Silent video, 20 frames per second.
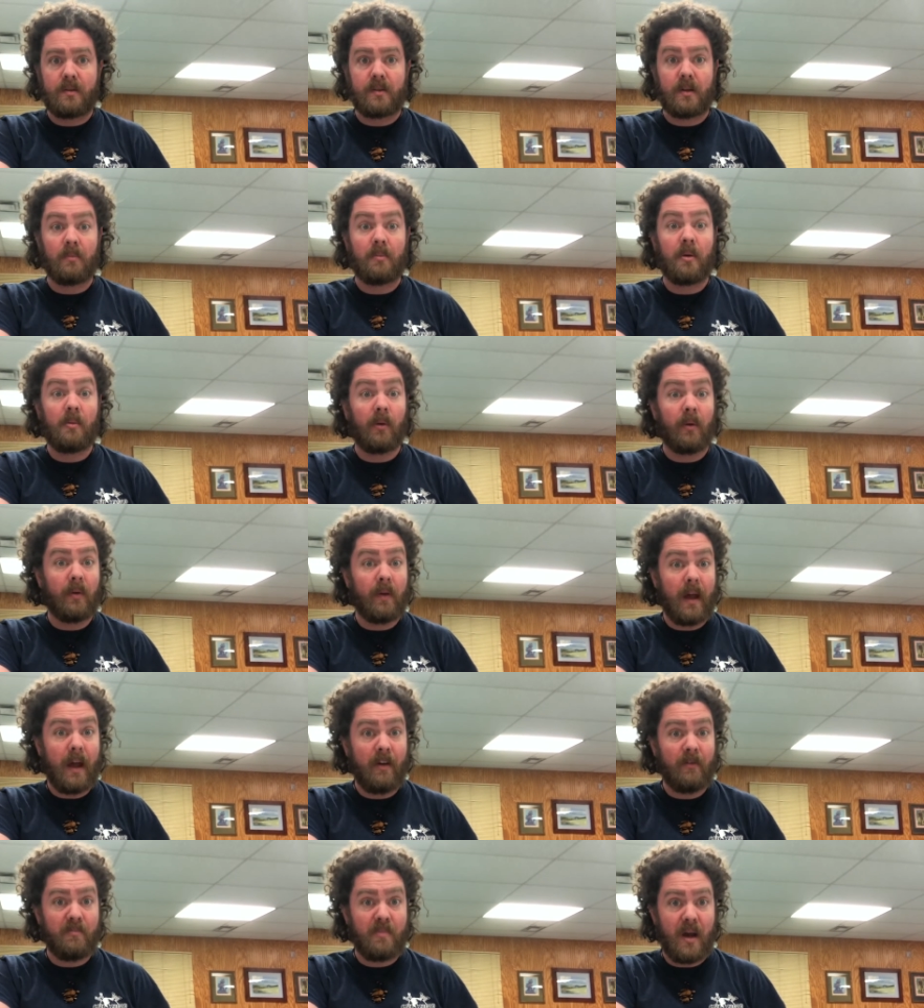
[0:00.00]
Some people don't
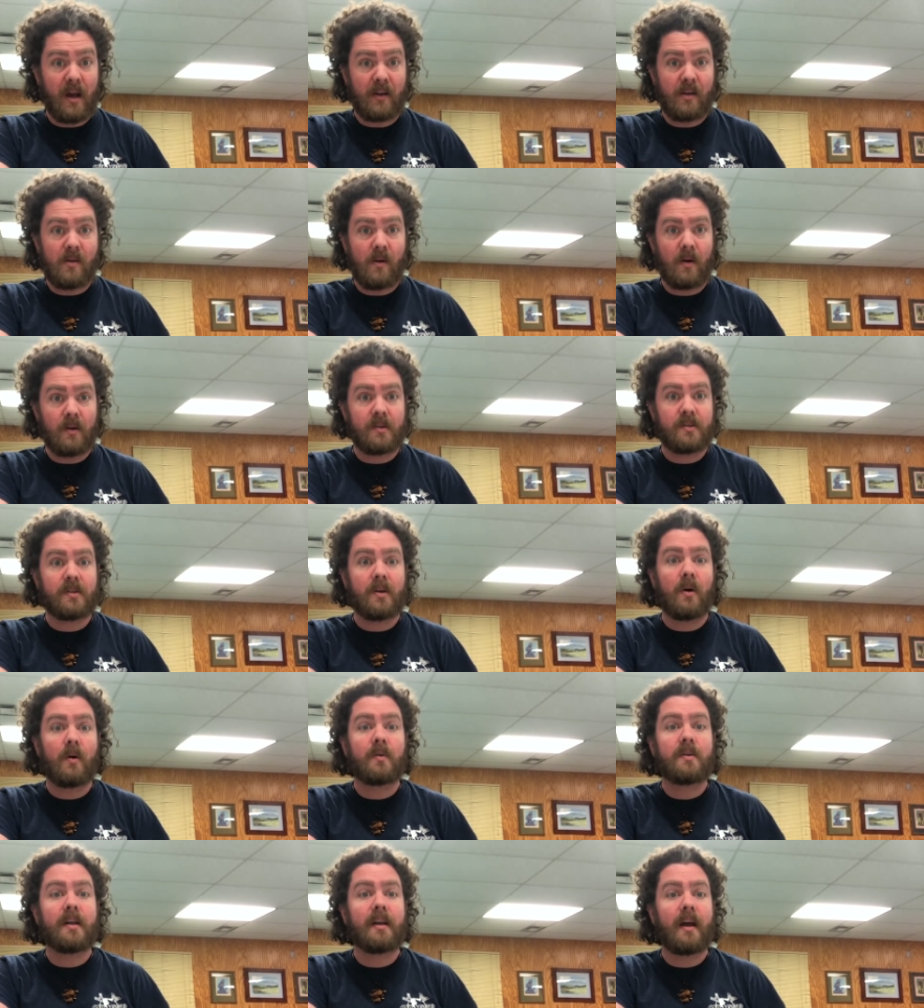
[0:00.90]
have backyards.
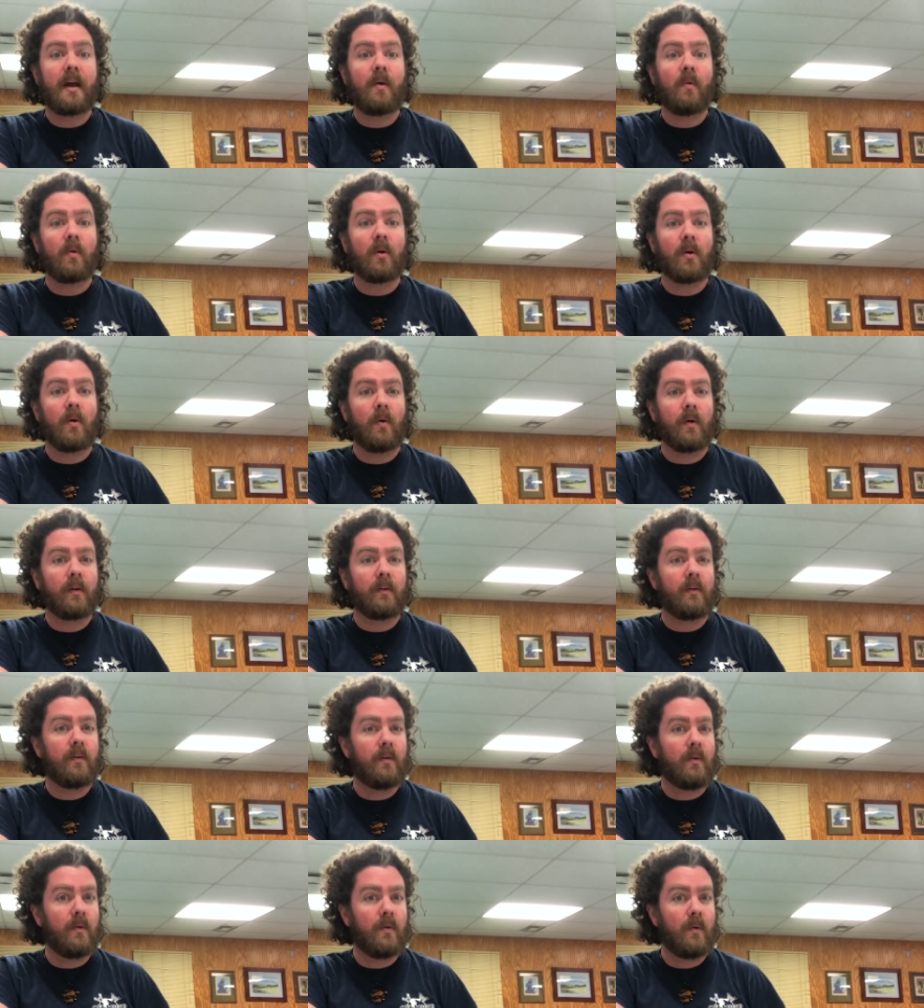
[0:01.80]
So tonight we're going
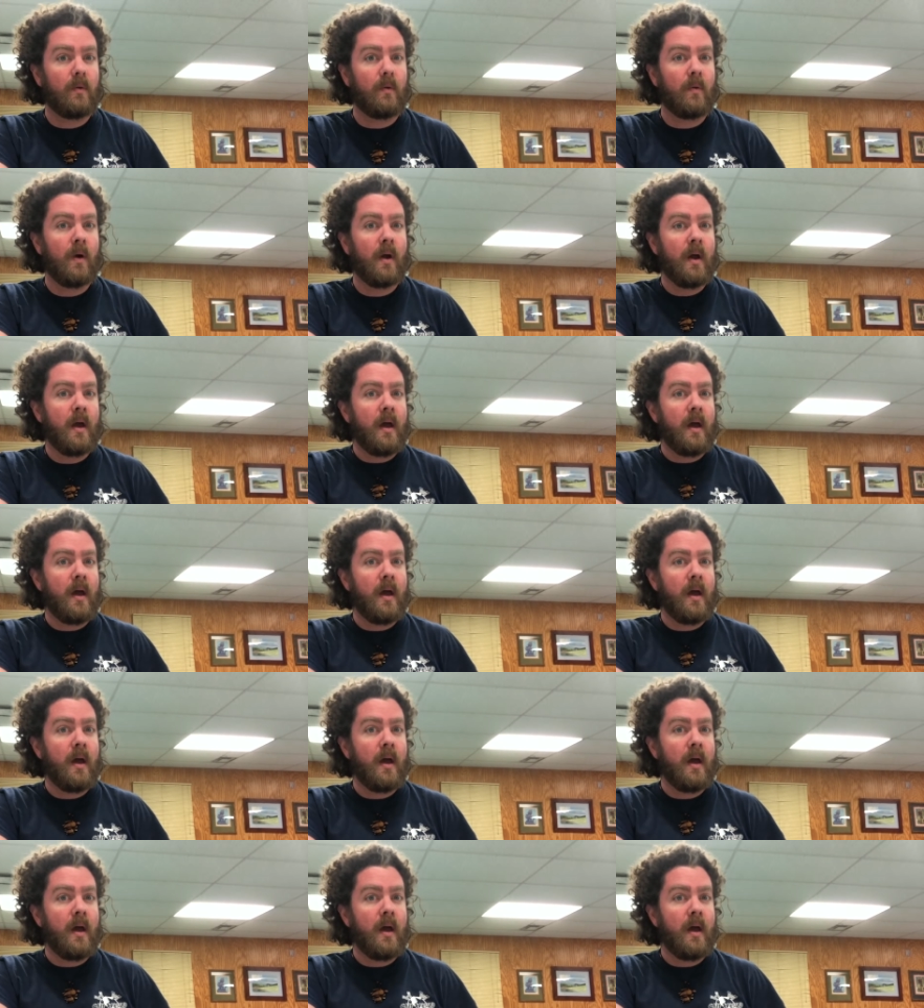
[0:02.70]
to do